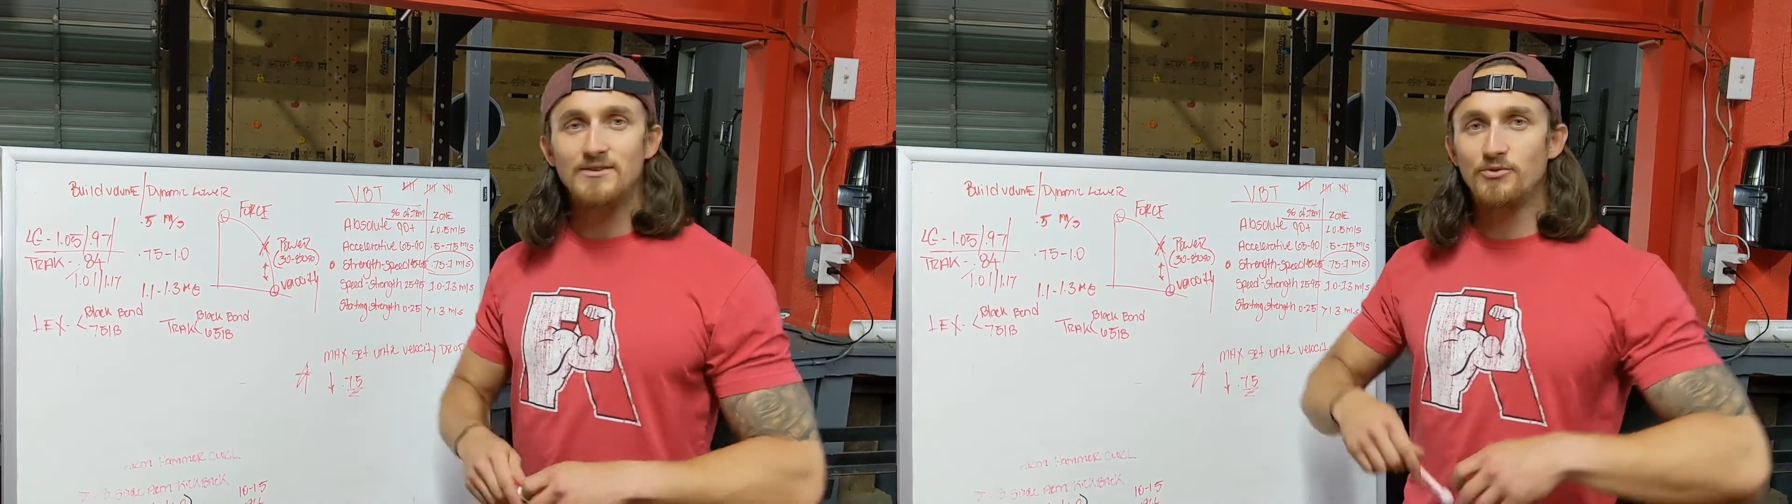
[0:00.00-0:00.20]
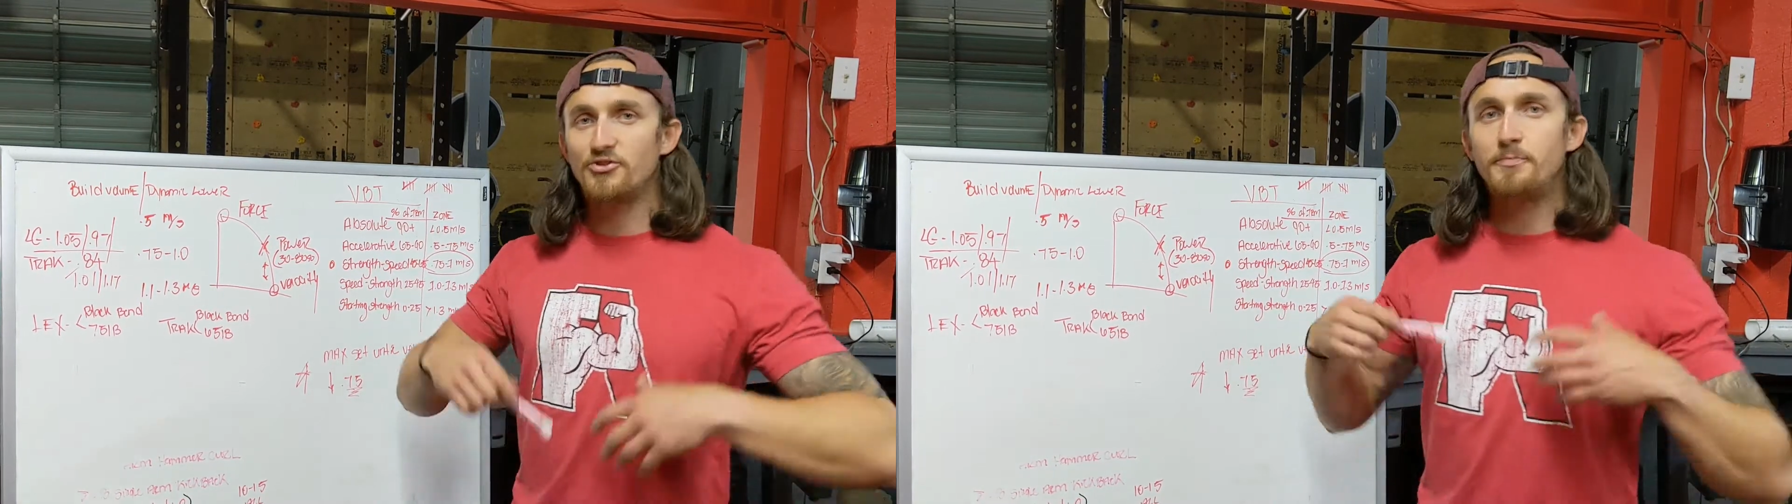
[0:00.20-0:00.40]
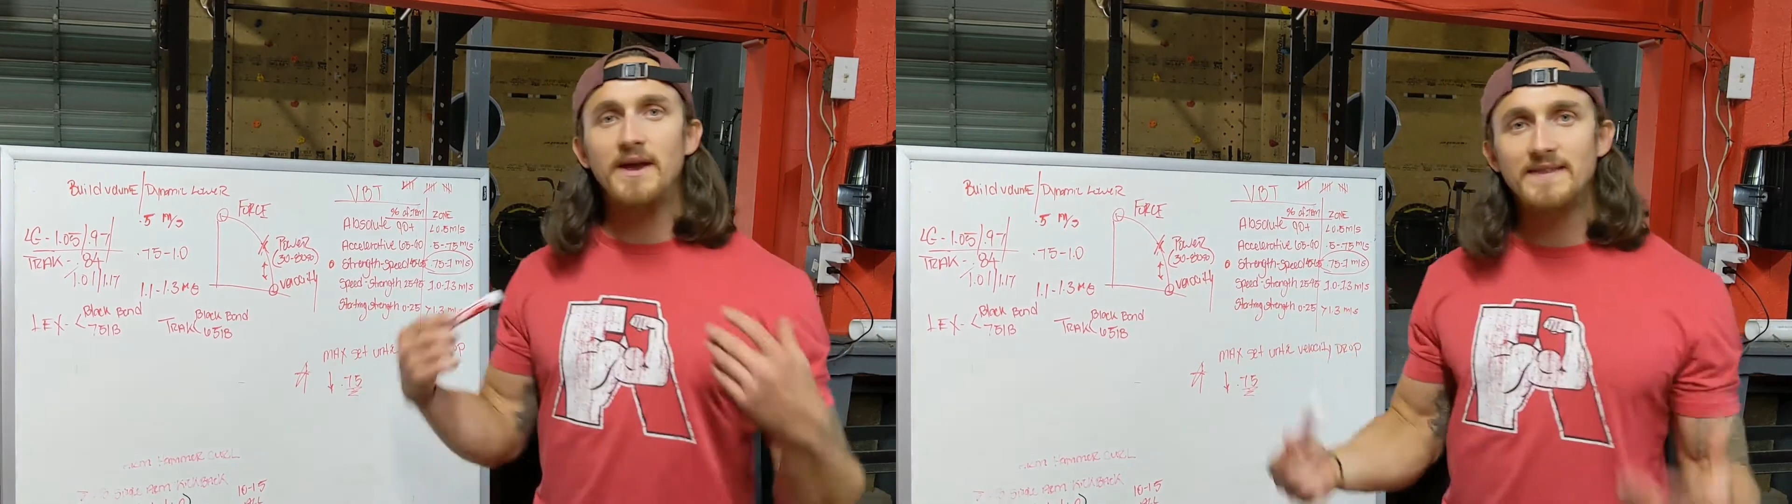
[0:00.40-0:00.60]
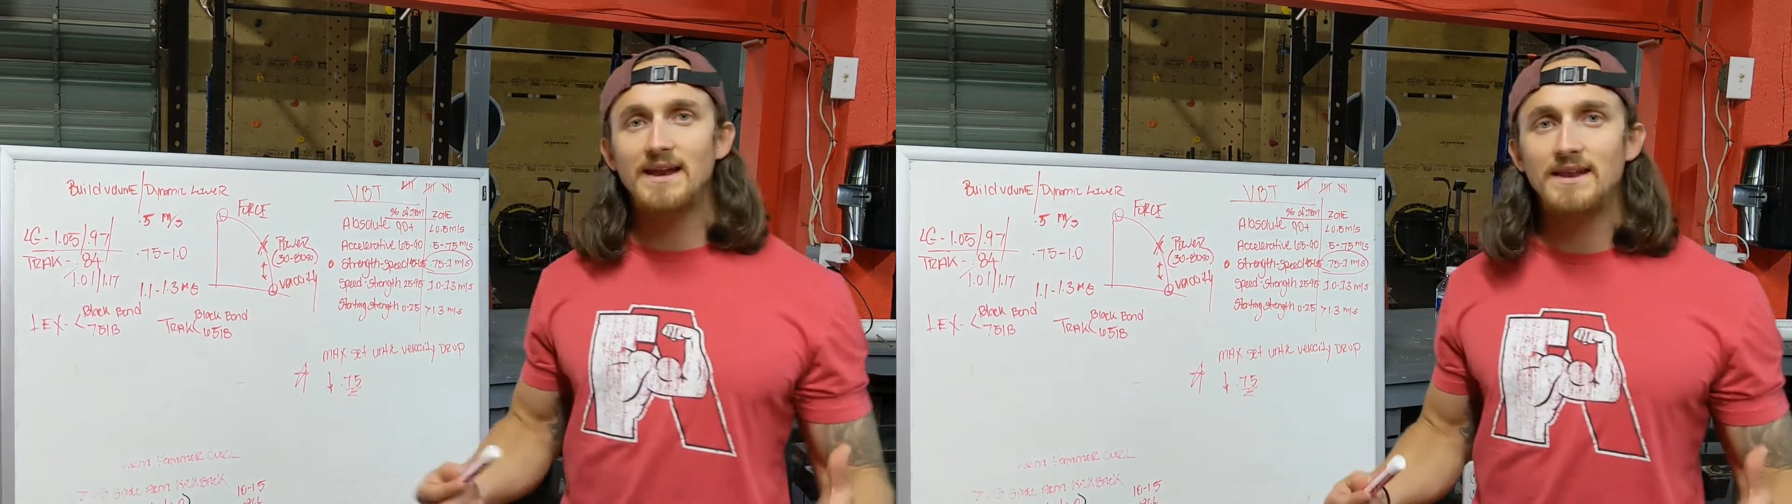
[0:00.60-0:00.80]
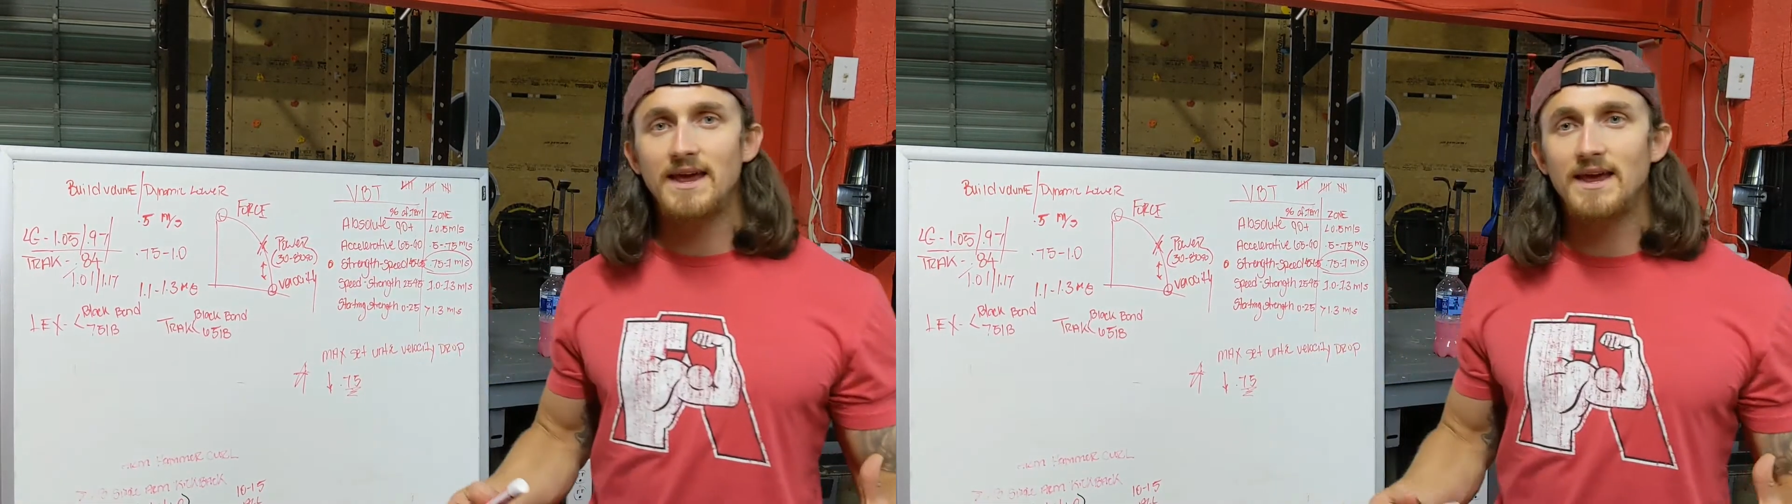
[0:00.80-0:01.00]
So we just picked
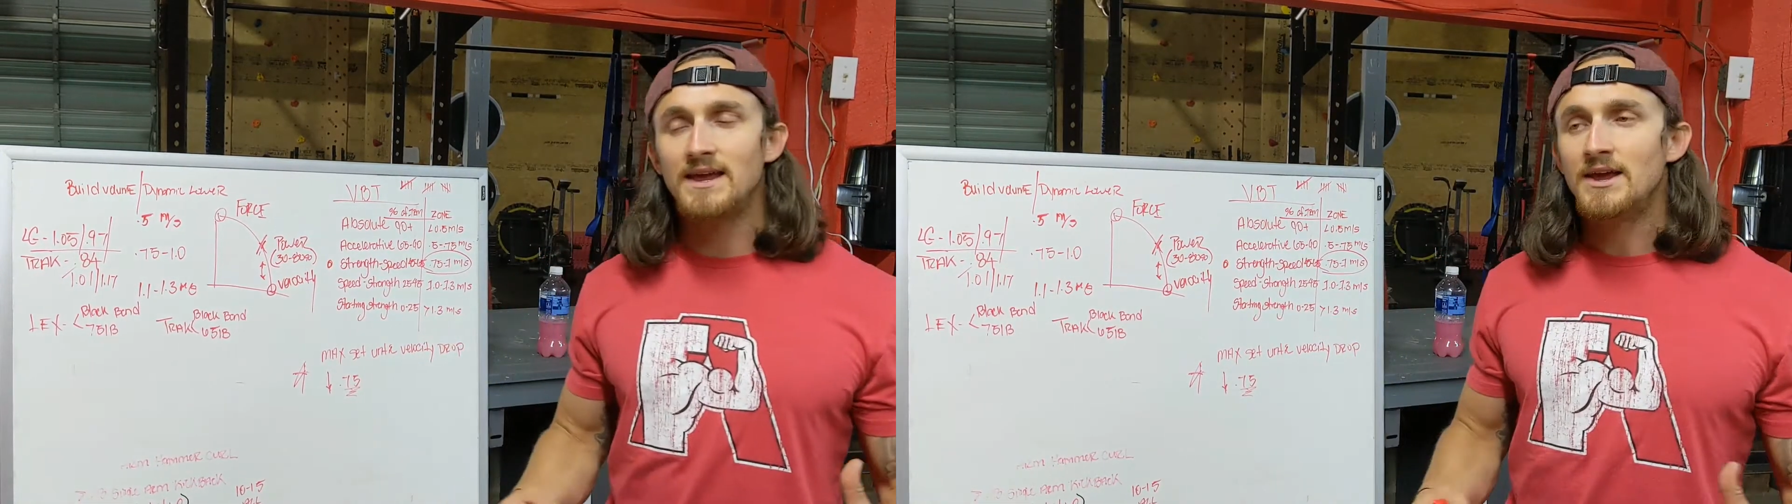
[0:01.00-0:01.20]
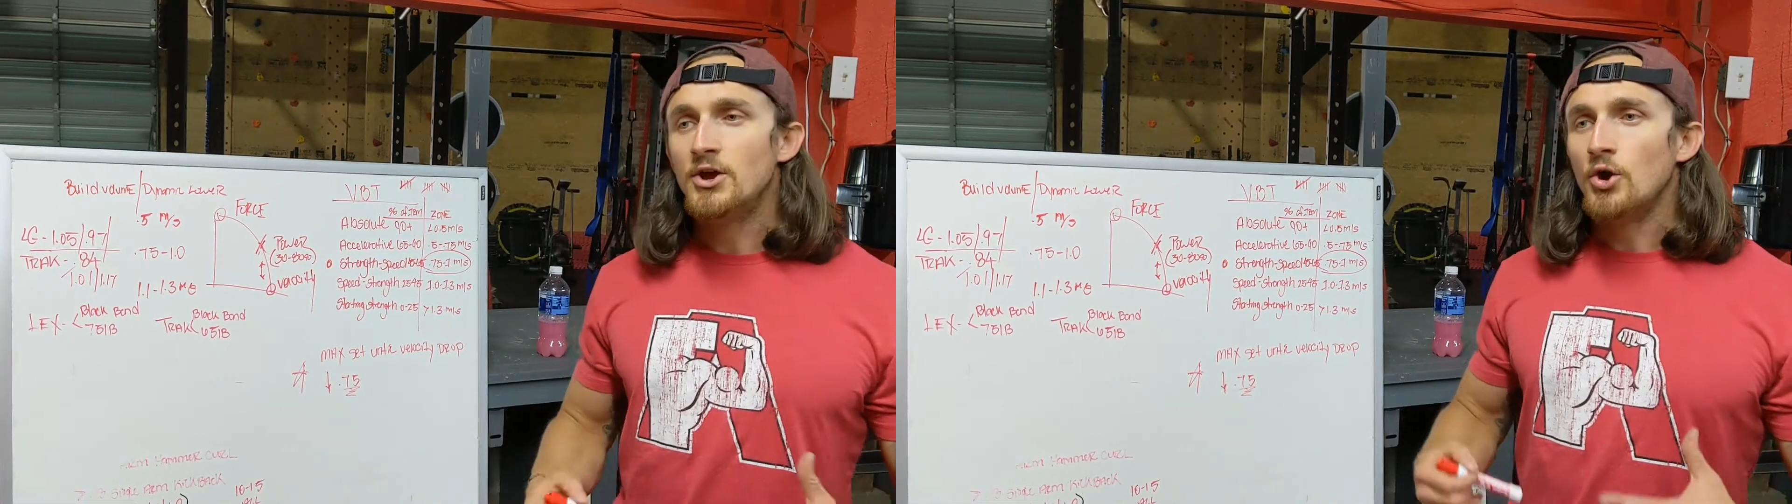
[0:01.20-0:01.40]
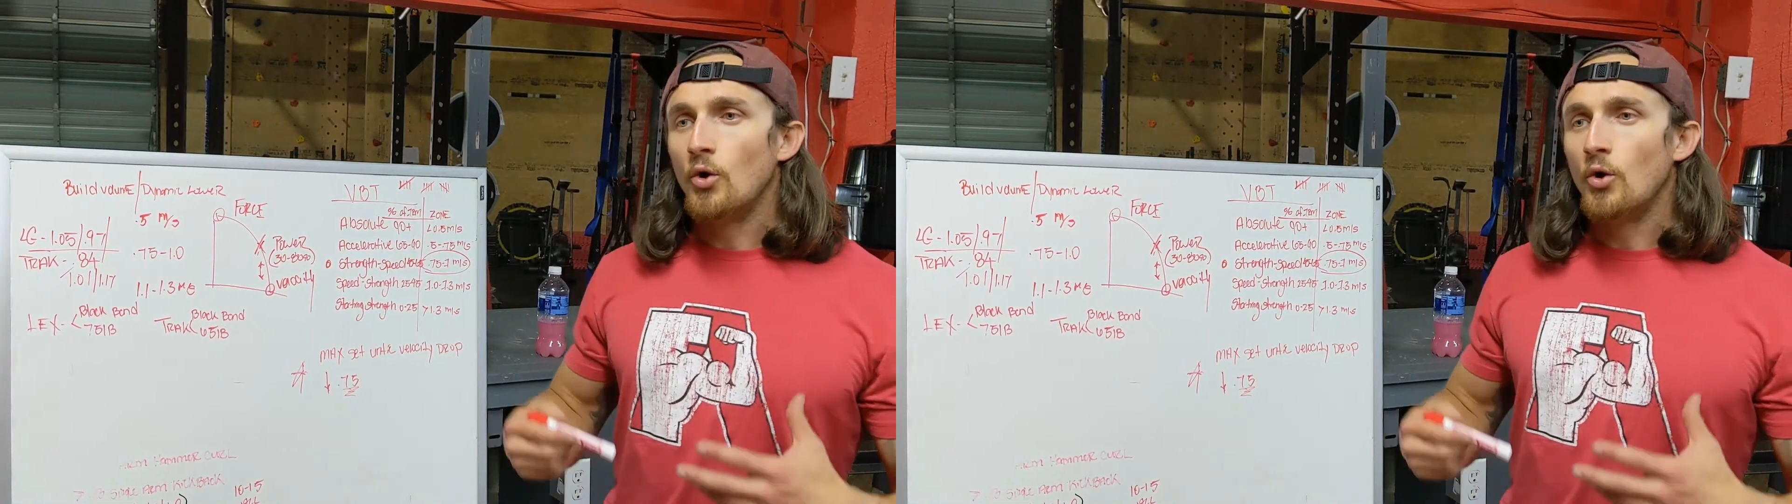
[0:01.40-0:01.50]
that today.